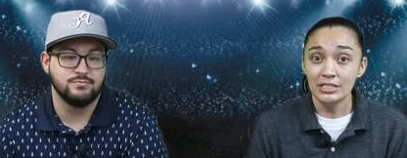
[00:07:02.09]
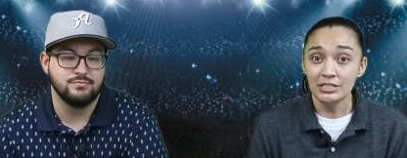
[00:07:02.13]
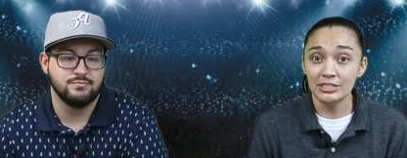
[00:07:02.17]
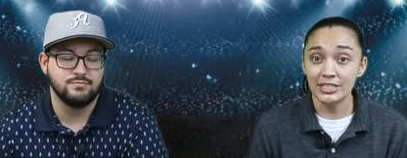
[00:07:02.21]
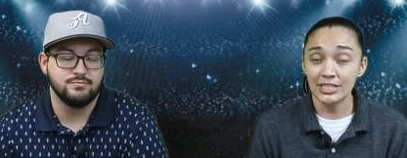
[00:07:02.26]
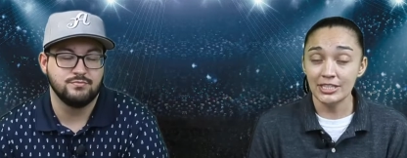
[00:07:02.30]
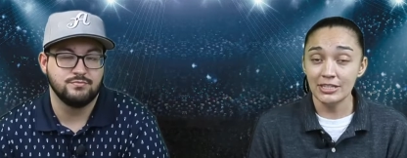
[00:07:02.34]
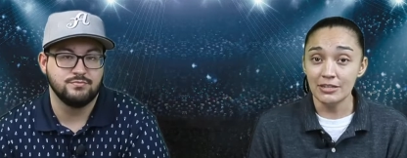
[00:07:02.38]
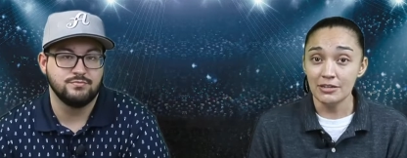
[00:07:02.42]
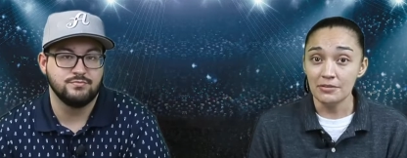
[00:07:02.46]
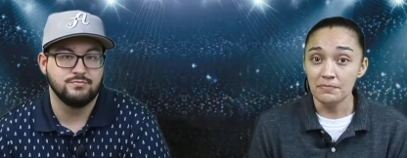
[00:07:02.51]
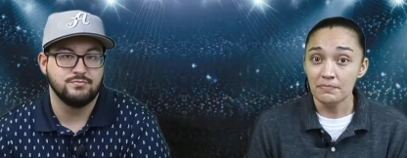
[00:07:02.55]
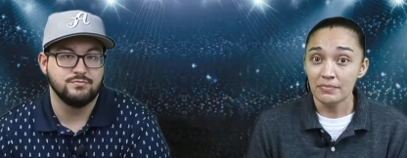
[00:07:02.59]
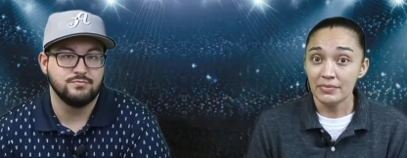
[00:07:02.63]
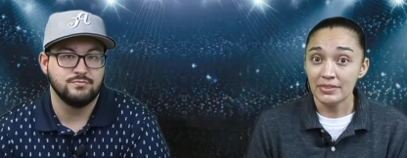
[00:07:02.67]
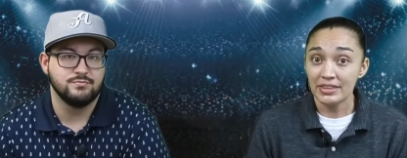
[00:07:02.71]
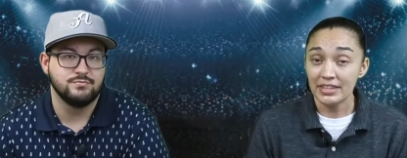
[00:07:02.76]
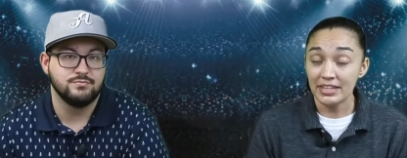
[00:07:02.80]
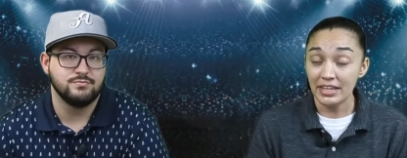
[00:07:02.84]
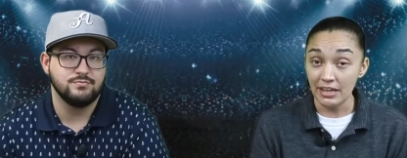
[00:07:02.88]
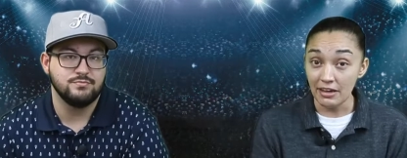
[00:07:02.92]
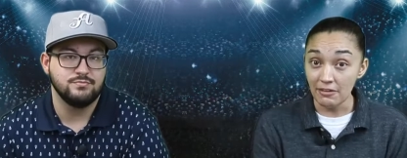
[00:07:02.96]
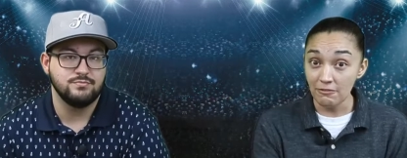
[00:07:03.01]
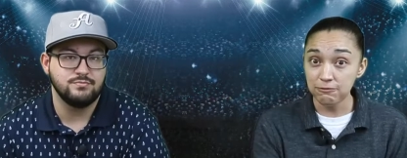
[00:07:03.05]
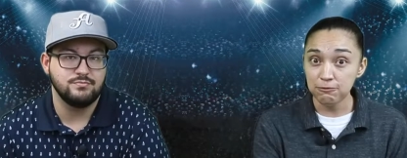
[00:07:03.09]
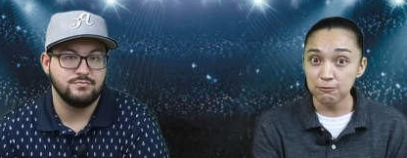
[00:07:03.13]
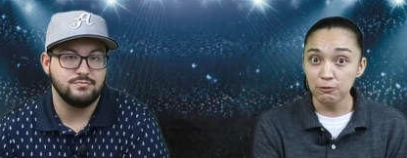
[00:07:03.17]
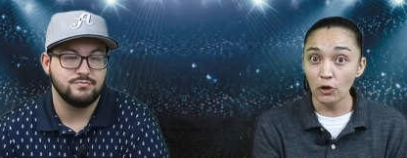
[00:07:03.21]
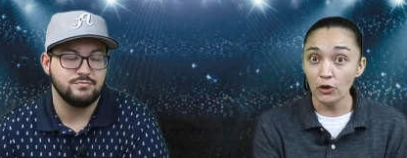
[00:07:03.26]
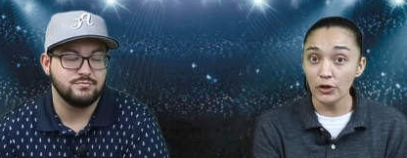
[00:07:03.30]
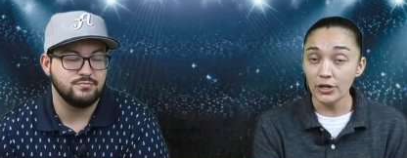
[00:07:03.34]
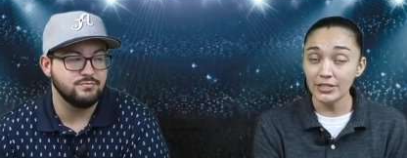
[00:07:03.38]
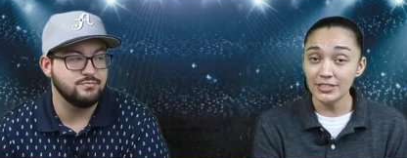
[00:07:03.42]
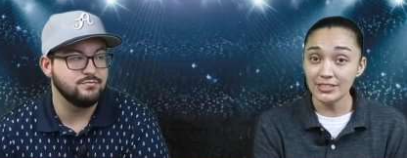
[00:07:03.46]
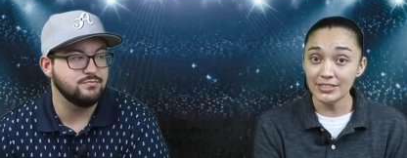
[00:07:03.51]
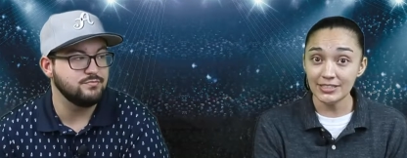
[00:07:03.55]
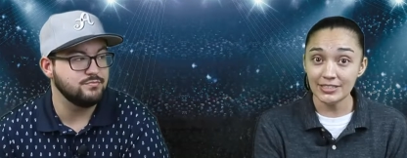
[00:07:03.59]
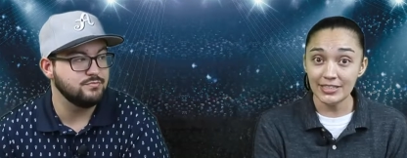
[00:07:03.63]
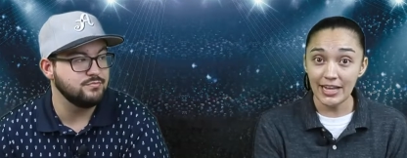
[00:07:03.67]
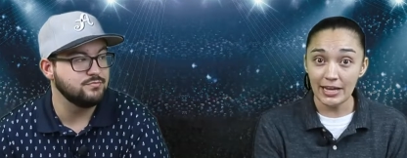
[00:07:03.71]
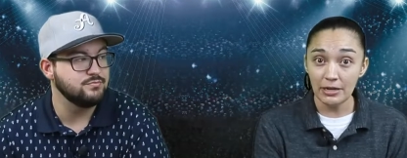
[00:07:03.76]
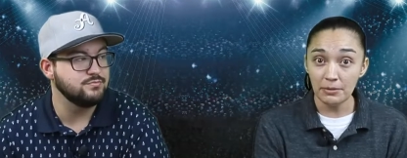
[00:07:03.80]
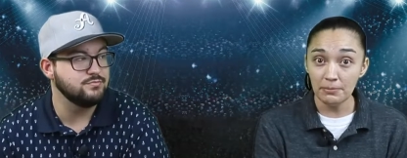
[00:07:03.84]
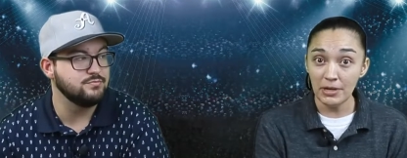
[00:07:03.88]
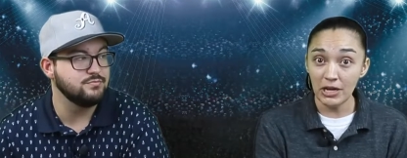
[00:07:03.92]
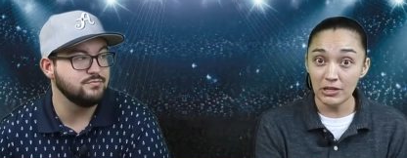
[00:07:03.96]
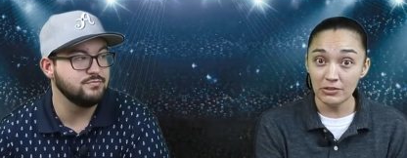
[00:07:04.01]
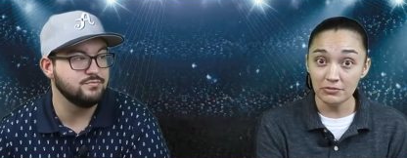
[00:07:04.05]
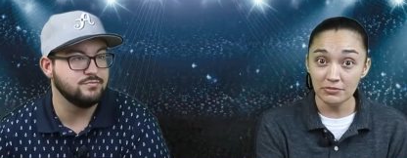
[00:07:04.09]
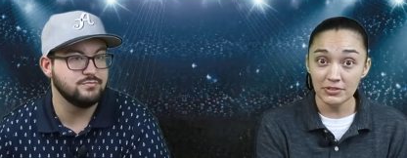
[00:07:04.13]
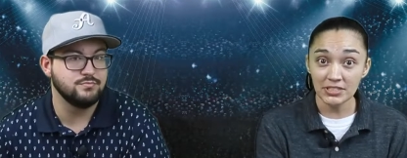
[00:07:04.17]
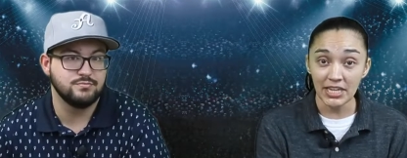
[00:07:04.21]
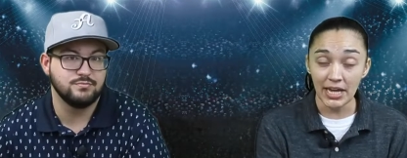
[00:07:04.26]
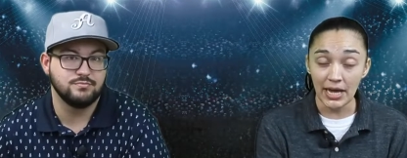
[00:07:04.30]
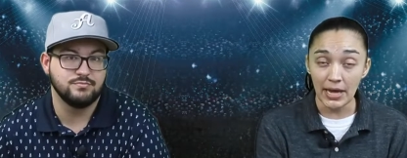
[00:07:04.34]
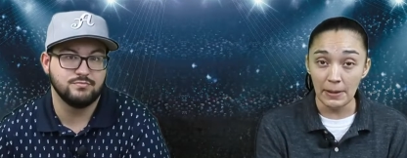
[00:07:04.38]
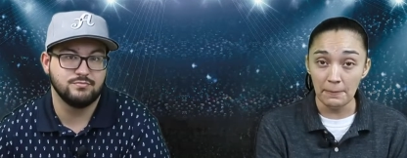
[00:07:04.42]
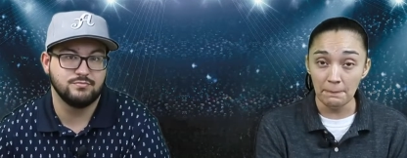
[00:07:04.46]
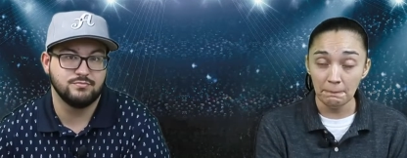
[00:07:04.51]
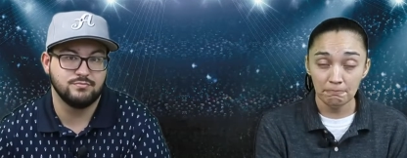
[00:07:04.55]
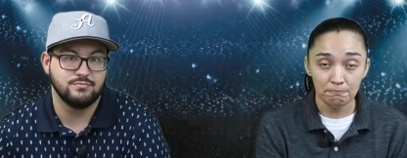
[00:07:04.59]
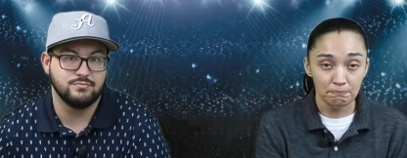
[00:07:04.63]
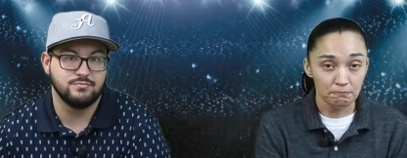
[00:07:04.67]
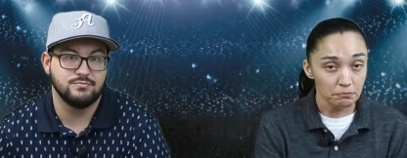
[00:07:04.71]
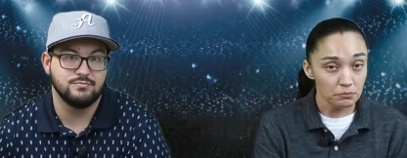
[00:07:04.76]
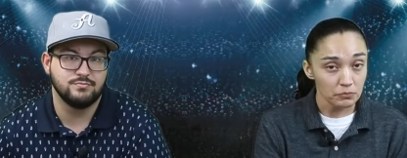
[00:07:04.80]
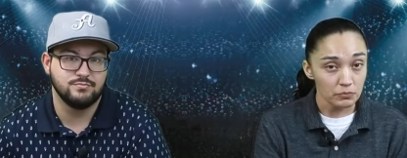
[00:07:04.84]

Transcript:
Speaker 1: to give Flores that amount of time.